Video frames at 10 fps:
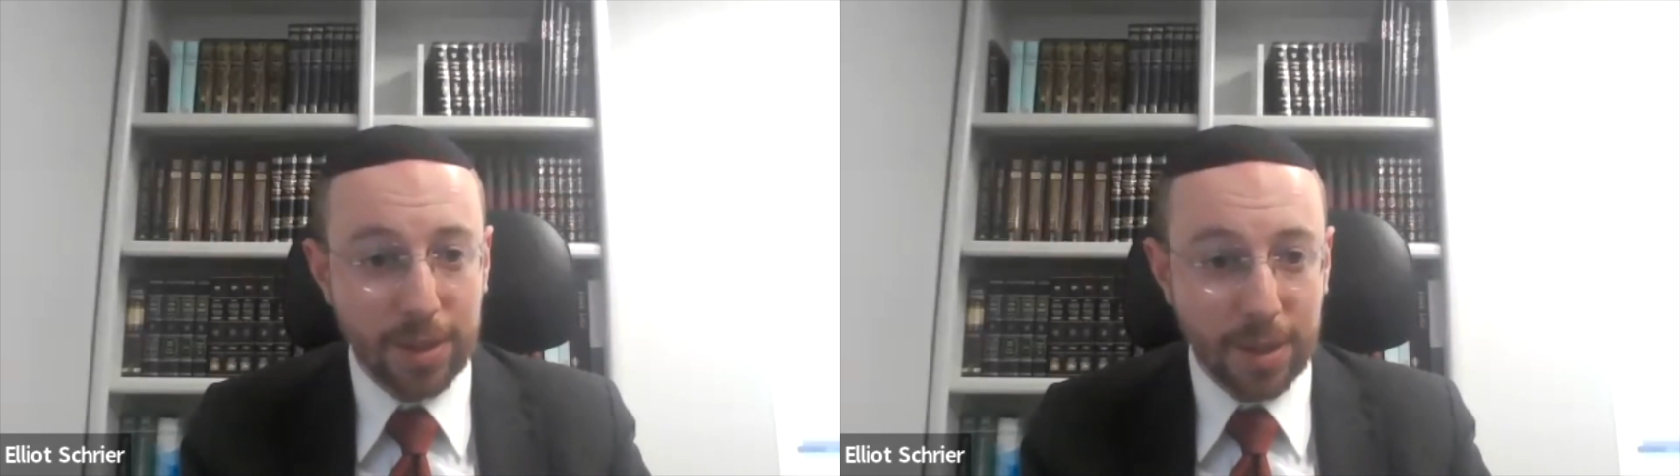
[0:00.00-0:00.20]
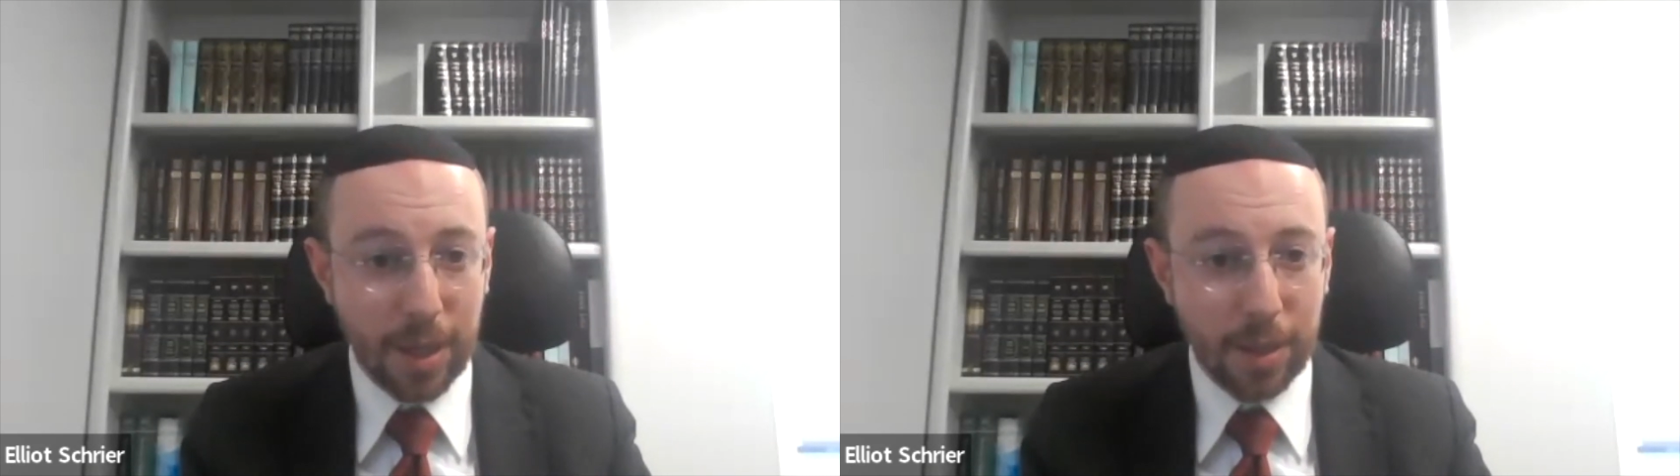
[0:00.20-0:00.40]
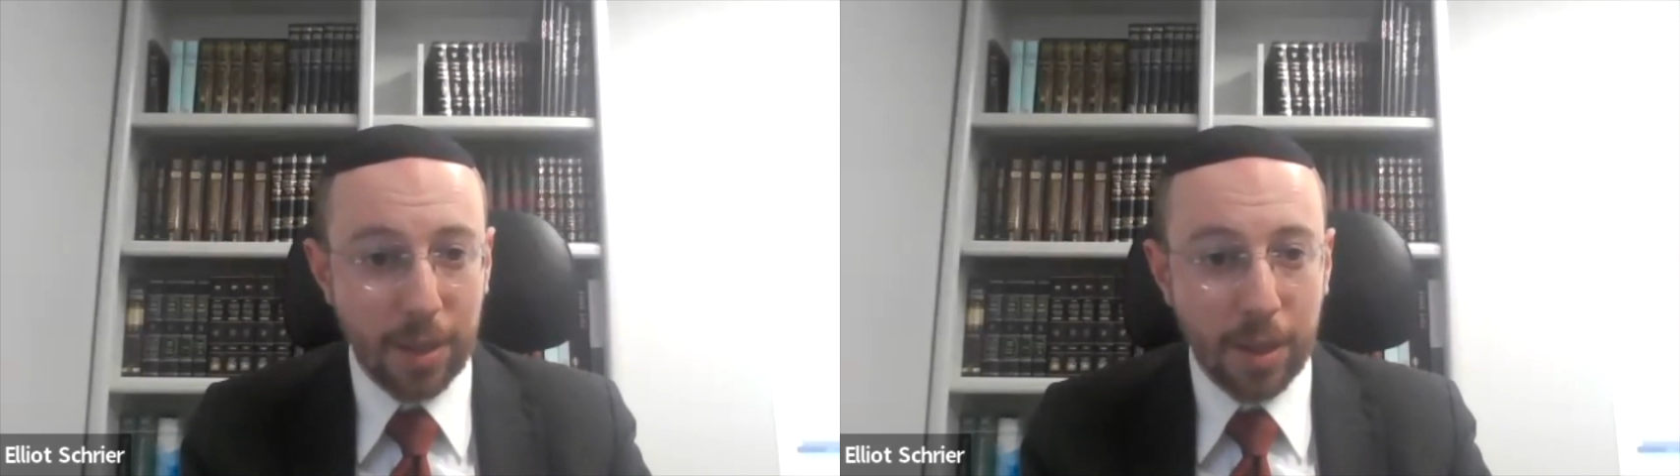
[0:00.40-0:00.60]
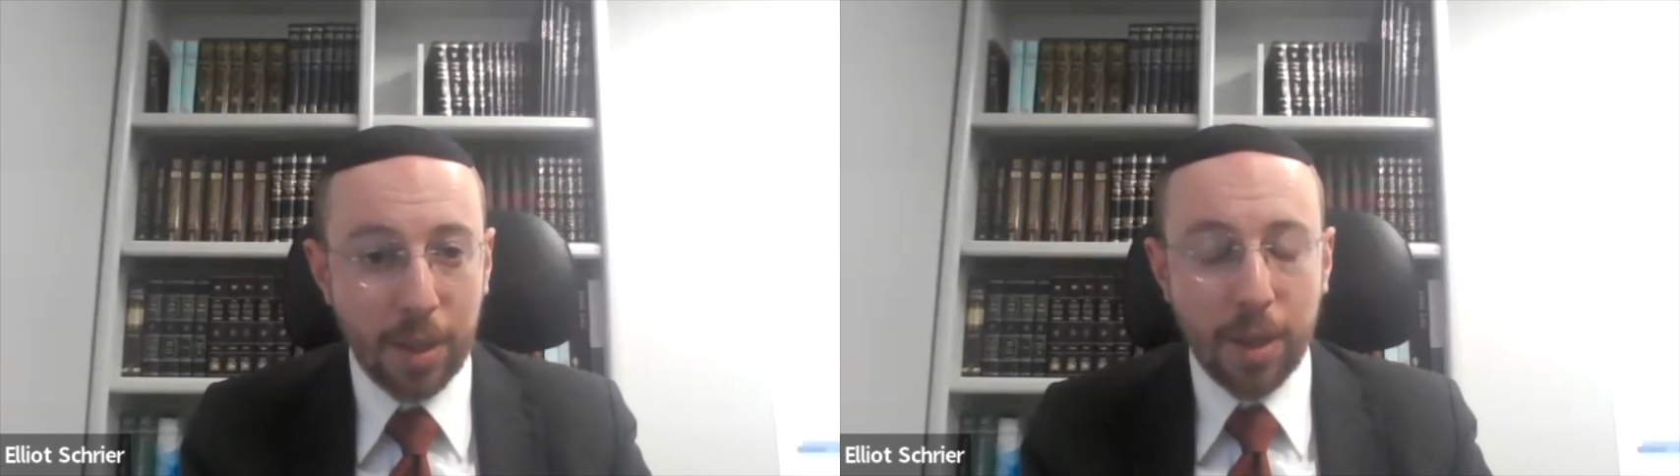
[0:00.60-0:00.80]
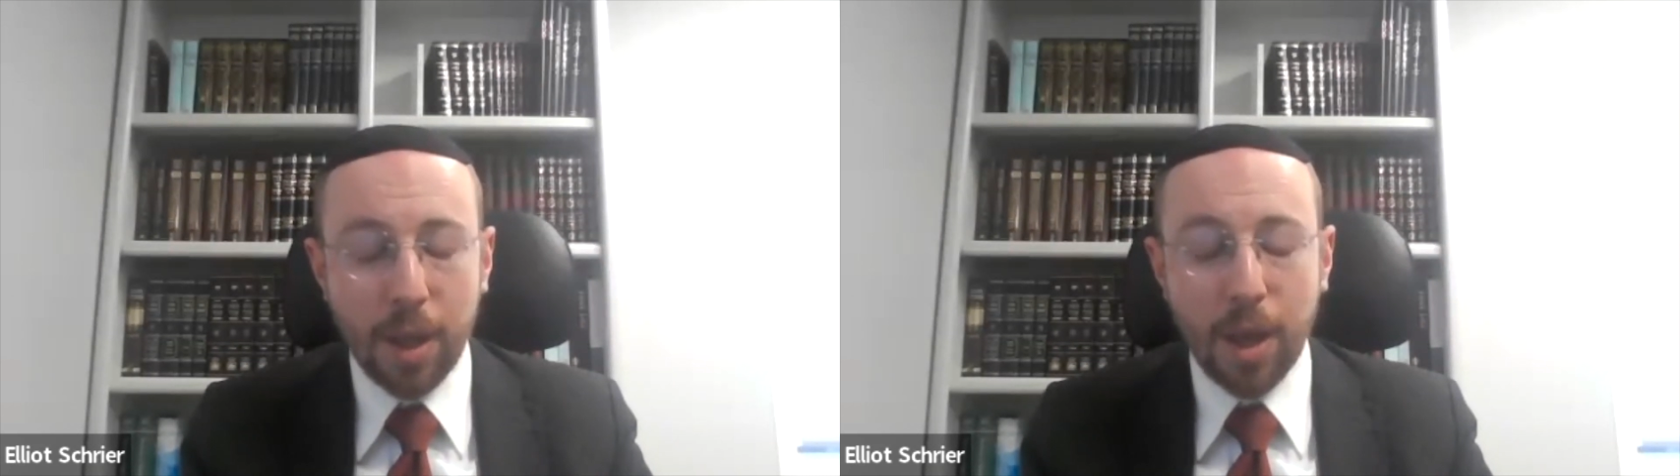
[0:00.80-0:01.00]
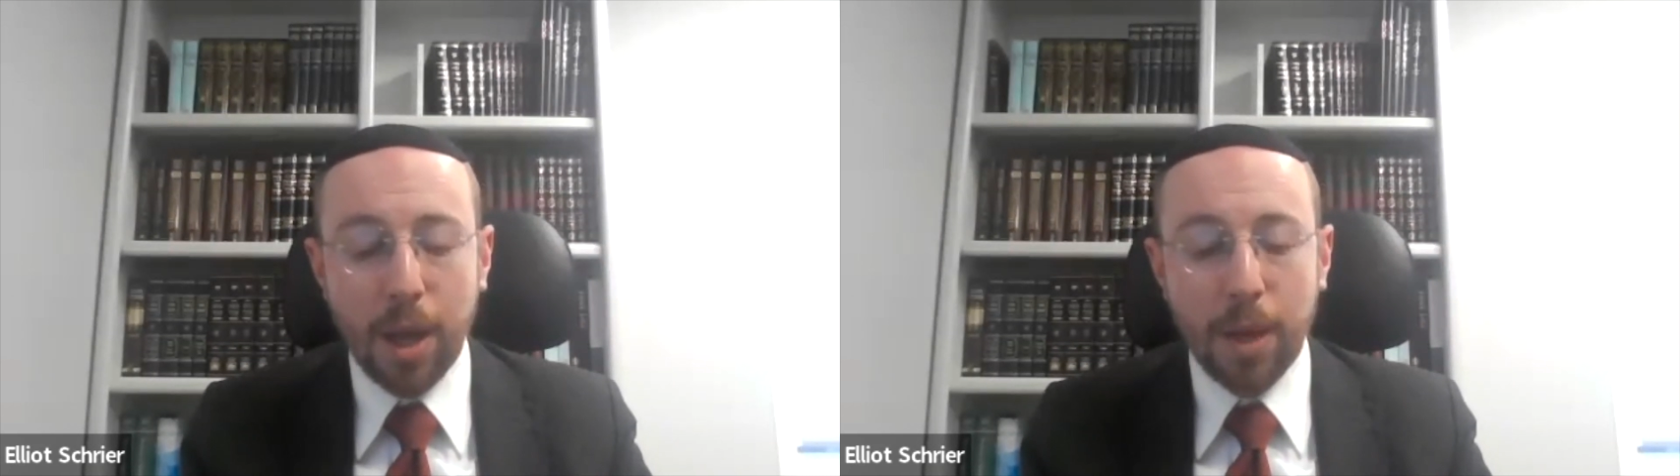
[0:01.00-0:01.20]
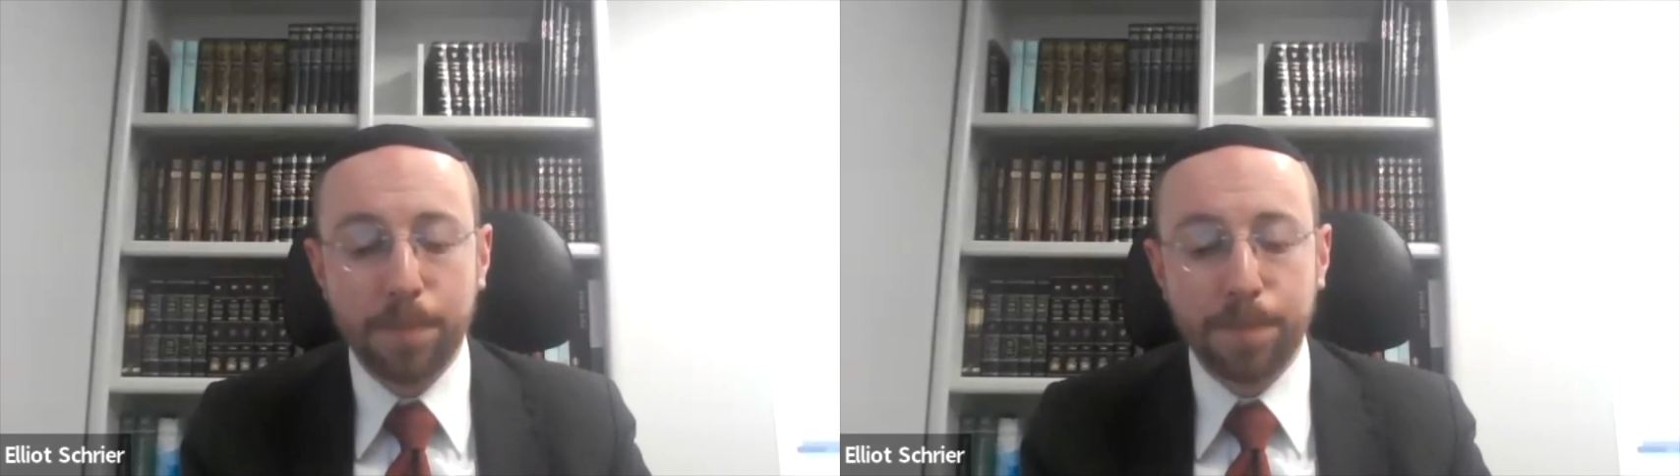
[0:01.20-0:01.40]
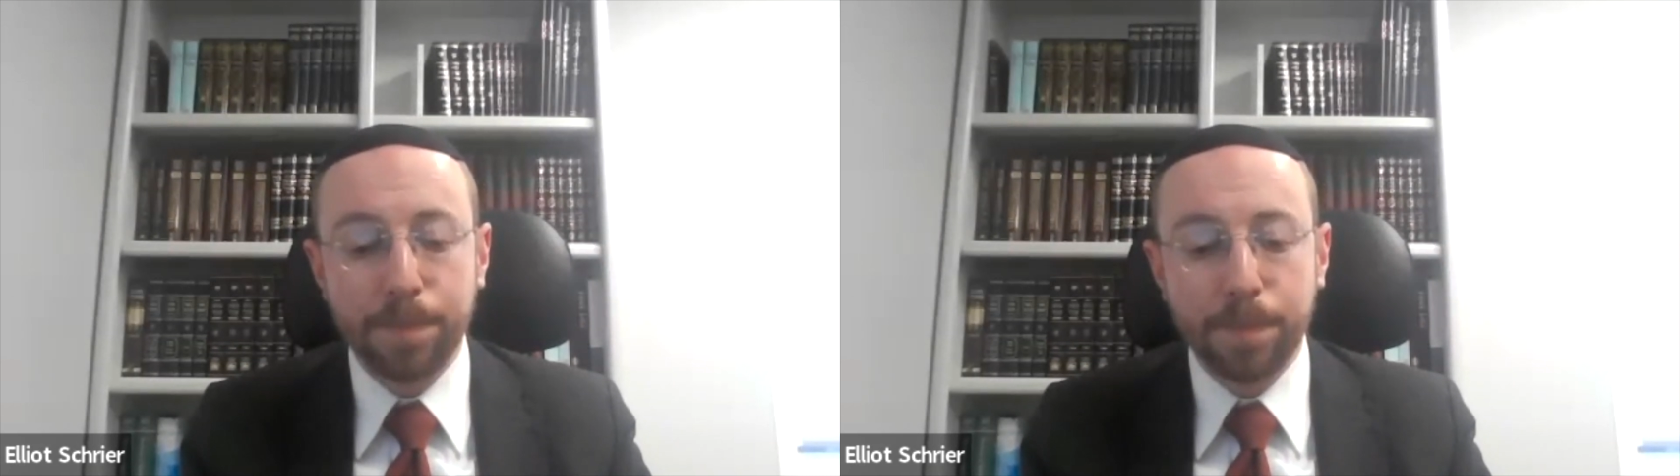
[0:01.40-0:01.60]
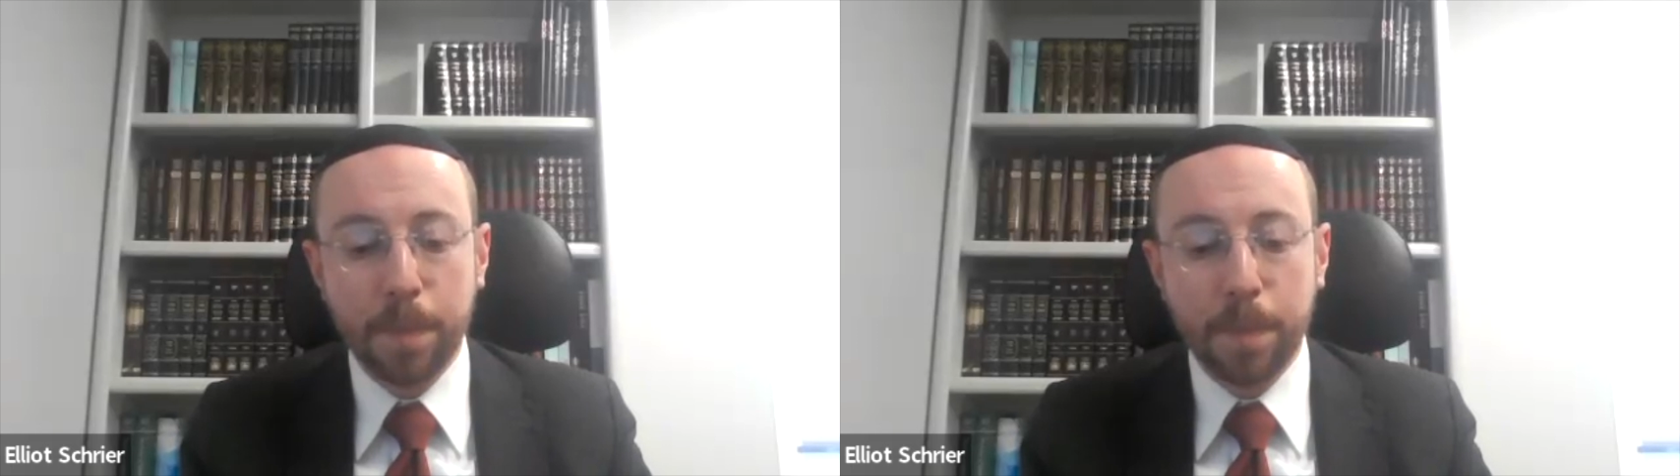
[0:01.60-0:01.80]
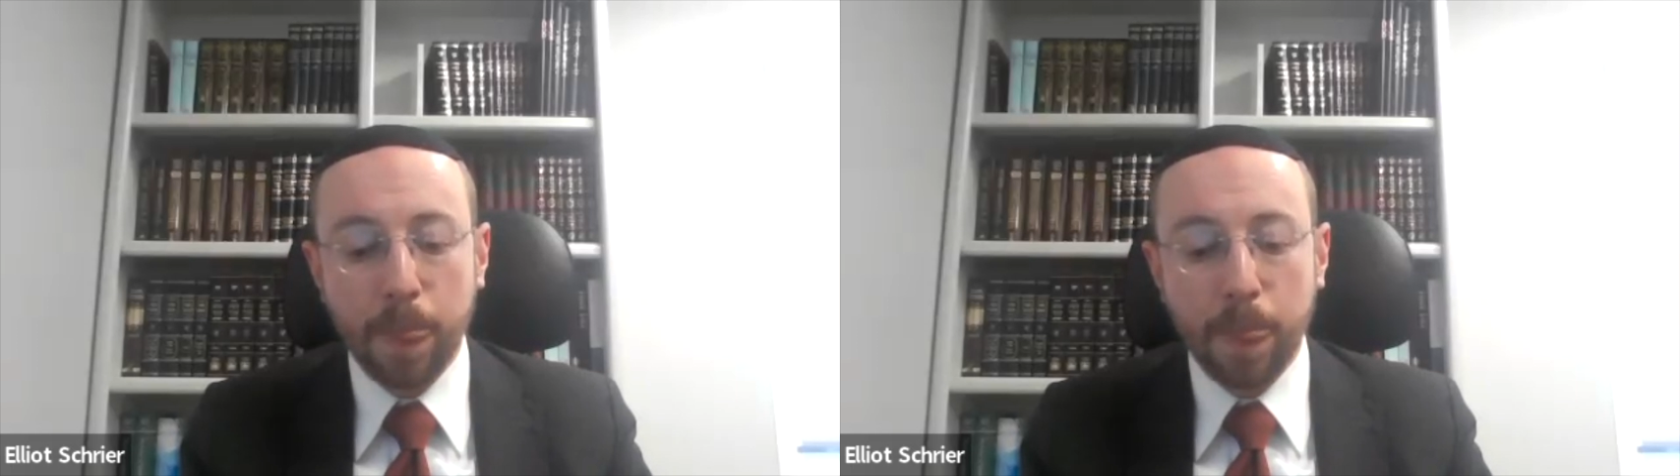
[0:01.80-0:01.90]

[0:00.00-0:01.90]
sit. Um,